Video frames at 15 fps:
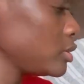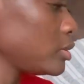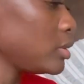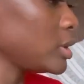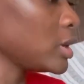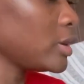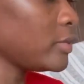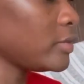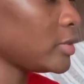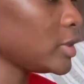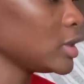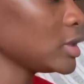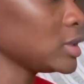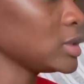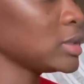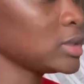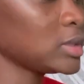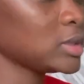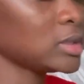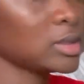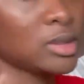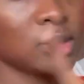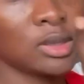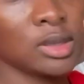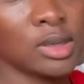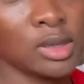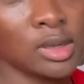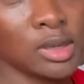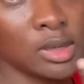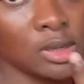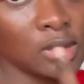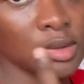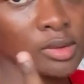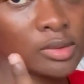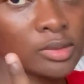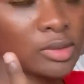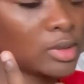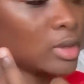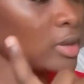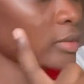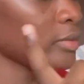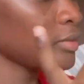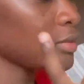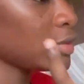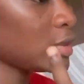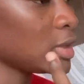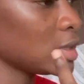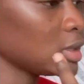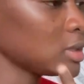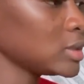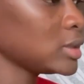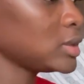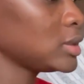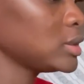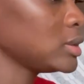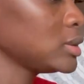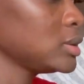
We have this, we have this,